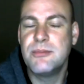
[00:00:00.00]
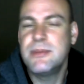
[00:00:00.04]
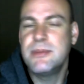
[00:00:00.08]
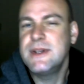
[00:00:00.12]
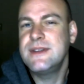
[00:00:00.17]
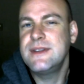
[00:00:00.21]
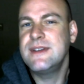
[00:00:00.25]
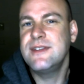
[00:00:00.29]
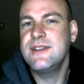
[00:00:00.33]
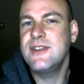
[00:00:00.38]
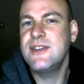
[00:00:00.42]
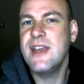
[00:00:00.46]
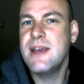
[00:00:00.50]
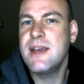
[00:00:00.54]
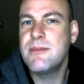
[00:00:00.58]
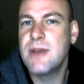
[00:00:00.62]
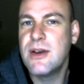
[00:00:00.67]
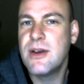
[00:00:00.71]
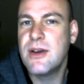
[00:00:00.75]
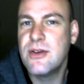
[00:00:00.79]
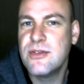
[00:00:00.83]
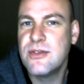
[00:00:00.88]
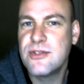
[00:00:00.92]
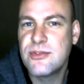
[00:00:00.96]
but the same
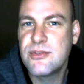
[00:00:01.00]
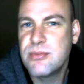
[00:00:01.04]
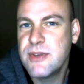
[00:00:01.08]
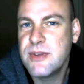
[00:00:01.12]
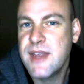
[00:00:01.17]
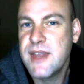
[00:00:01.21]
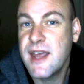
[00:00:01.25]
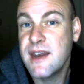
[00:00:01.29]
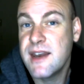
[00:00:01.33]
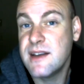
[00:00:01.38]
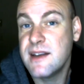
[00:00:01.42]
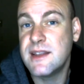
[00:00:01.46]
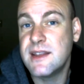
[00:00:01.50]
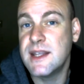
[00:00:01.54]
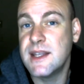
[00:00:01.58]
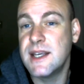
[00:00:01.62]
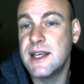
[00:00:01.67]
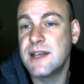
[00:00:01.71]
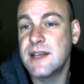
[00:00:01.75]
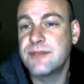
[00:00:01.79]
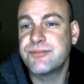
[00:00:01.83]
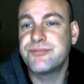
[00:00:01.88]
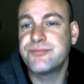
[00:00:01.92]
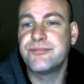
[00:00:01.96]
goes with anything.